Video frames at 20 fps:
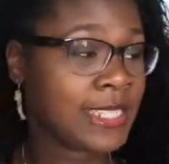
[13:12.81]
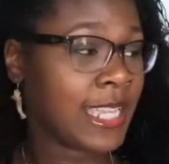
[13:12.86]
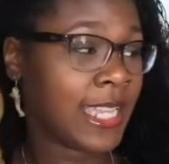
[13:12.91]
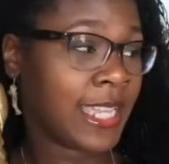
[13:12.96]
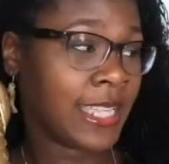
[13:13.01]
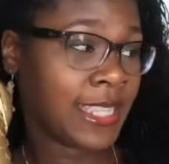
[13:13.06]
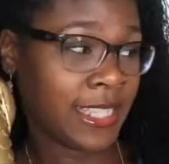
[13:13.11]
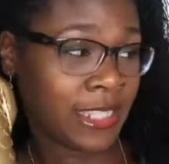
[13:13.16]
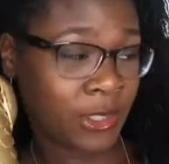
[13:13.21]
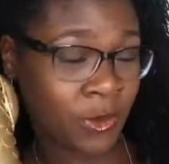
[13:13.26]
I uh,
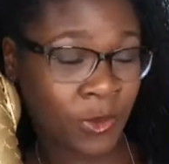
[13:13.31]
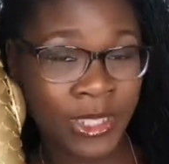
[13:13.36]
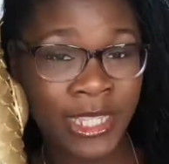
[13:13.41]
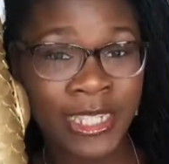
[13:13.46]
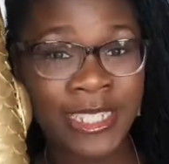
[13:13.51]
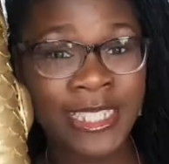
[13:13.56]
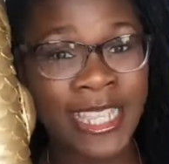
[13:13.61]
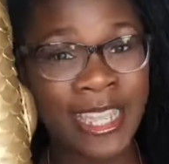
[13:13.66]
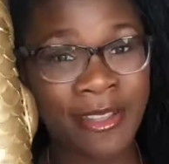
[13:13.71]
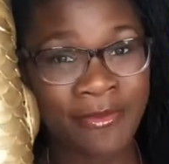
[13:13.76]
added this one
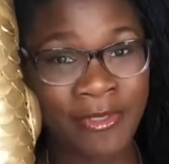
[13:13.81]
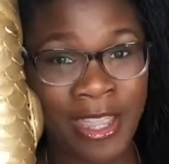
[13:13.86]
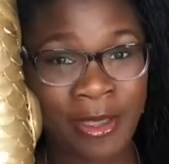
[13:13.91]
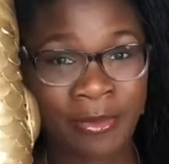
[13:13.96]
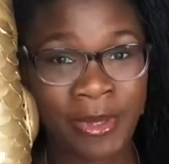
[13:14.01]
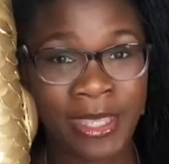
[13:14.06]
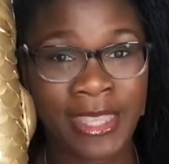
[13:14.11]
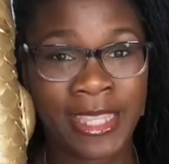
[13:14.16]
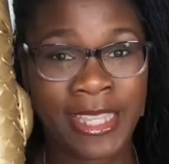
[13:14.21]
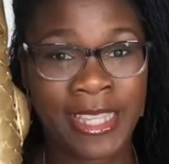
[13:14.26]
doesn't have
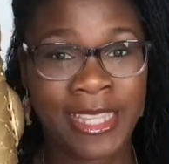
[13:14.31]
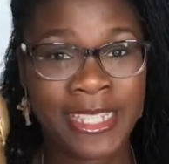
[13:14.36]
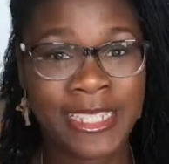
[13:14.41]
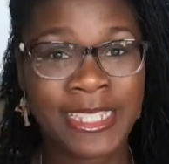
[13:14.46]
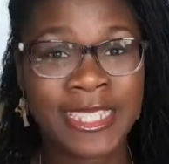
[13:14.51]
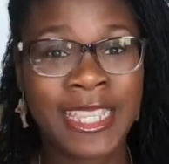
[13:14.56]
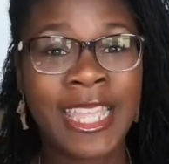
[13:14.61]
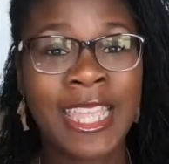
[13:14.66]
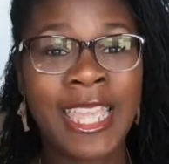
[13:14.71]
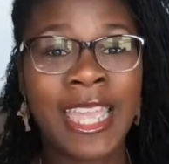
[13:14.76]
knobby thingies.